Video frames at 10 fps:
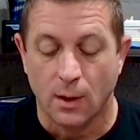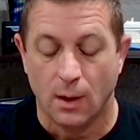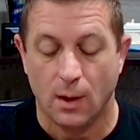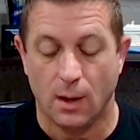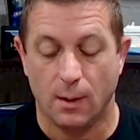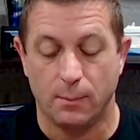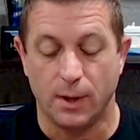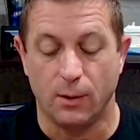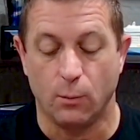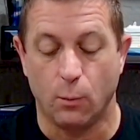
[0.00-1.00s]

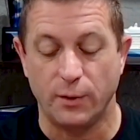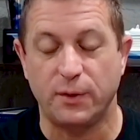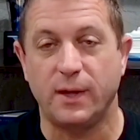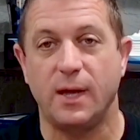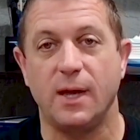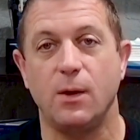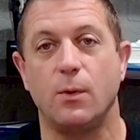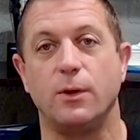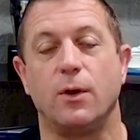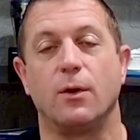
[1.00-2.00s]
But with the key,
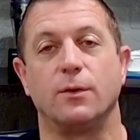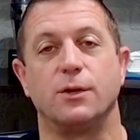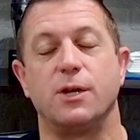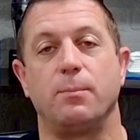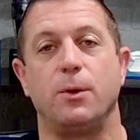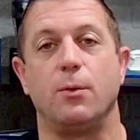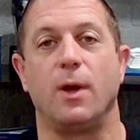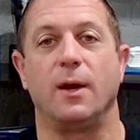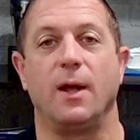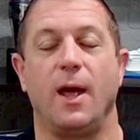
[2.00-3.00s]
when you get on the ship, you
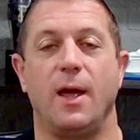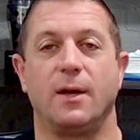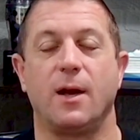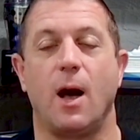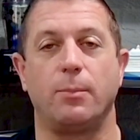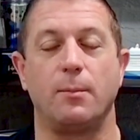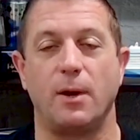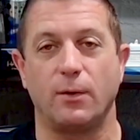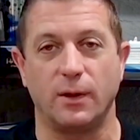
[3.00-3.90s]
get a complimentary